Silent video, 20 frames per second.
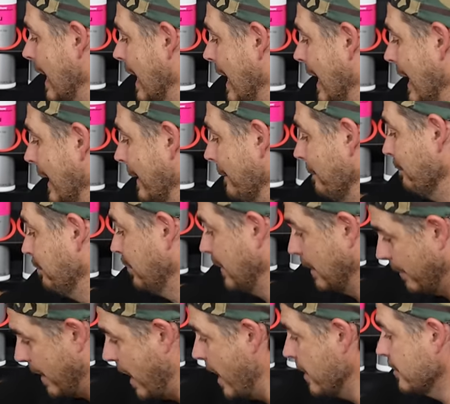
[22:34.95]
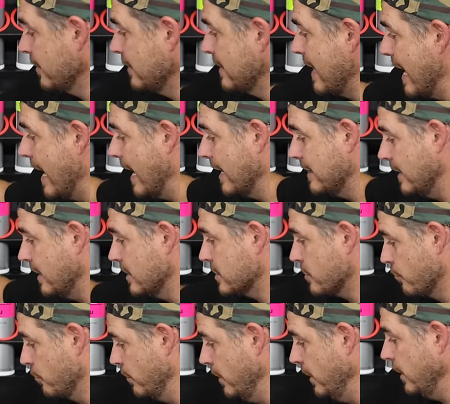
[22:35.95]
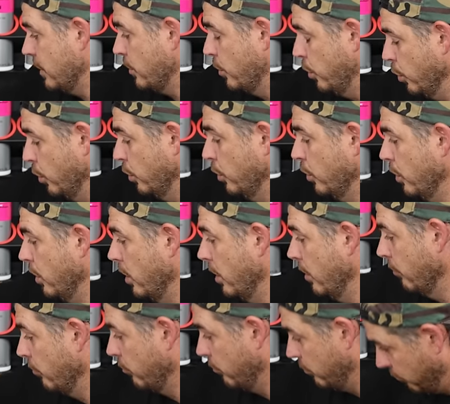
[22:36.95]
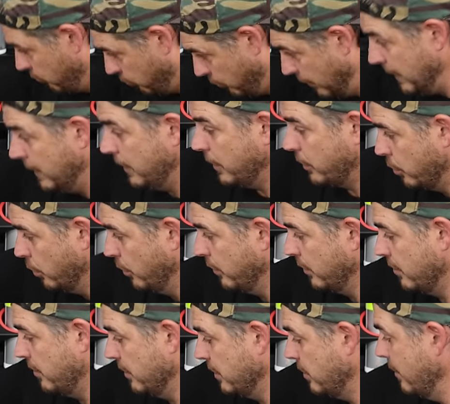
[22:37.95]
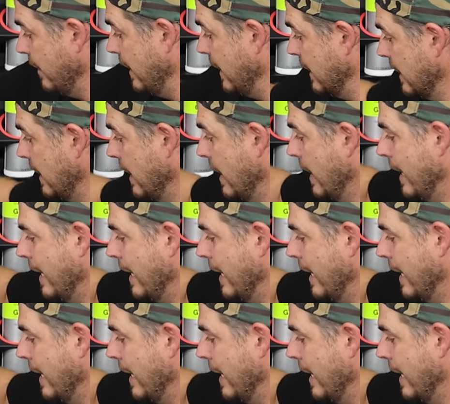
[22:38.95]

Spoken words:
But other than that, I think it's a really cool, little unit.